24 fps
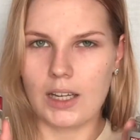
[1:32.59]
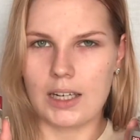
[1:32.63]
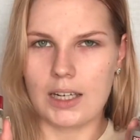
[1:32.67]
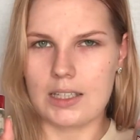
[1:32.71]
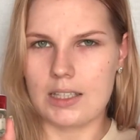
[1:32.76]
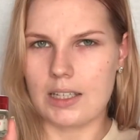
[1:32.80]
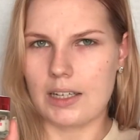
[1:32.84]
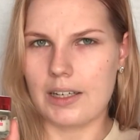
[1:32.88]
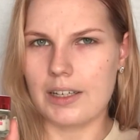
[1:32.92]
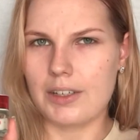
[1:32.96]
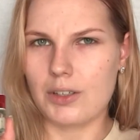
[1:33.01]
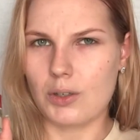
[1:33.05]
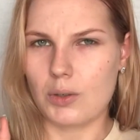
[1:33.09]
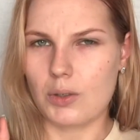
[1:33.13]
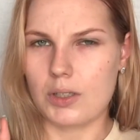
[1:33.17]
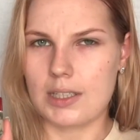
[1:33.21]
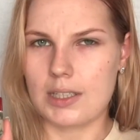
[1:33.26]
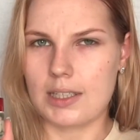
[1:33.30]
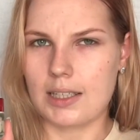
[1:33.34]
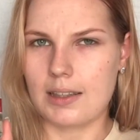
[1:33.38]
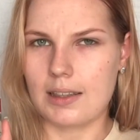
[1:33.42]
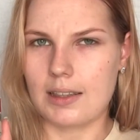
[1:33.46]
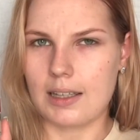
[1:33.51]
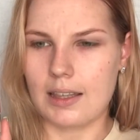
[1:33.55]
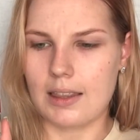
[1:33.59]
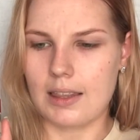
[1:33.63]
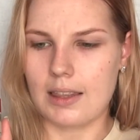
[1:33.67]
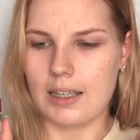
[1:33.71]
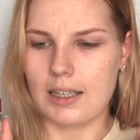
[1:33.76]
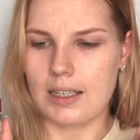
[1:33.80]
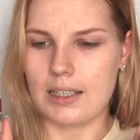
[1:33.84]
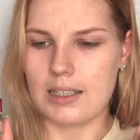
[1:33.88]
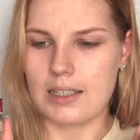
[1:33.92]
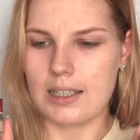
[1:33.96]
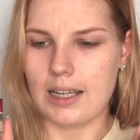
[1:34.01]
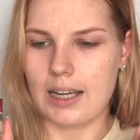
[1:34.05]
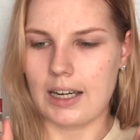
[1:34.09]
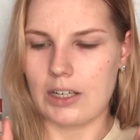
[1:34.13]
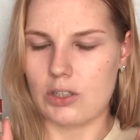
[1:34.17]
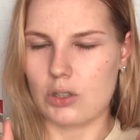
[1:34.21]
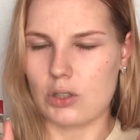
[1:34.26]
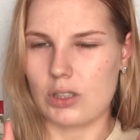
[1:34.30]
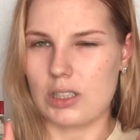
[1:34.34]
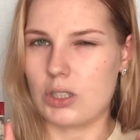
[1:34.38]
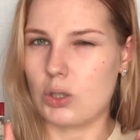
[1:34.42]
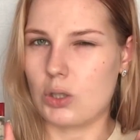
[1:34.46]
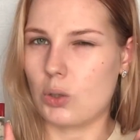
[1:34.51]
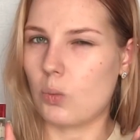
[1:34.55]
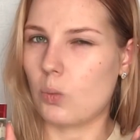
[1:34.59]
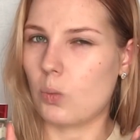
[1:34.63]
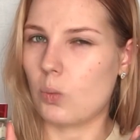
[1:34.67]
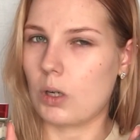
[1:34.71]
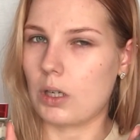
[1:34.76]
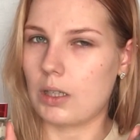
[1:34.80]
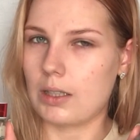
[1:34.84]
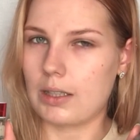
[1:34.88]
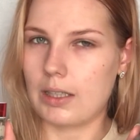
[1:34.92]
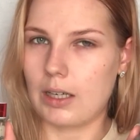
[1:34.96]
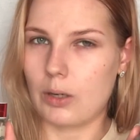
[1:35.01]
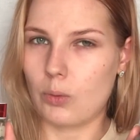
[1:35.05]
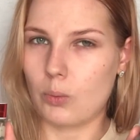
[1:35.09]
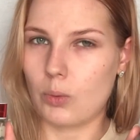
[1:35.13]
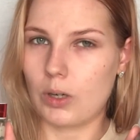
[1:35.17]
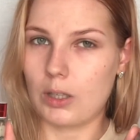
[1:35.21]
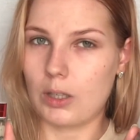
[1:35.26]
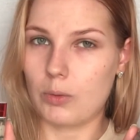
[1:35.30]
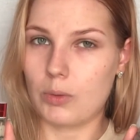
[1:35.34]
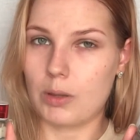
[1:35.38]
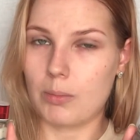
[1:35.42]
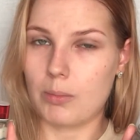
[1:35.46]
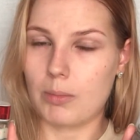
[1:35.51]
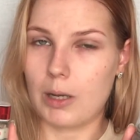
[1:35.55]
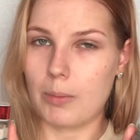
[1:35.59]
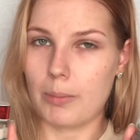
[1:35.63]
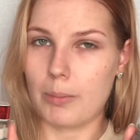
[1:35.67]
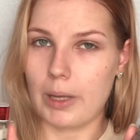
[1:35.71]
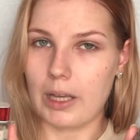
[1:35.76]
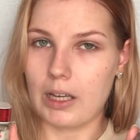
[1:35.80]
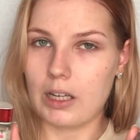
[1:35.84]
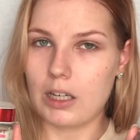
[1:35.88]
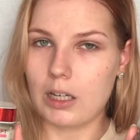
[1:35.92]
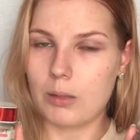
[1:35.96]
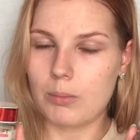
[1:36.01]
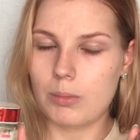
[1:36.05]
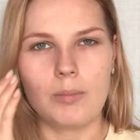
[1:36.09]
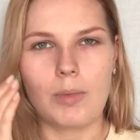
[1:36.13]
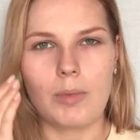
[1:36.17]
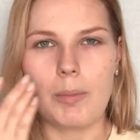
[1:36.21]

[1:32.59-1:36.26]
I started noticing that these actually don't work that well with my makeup.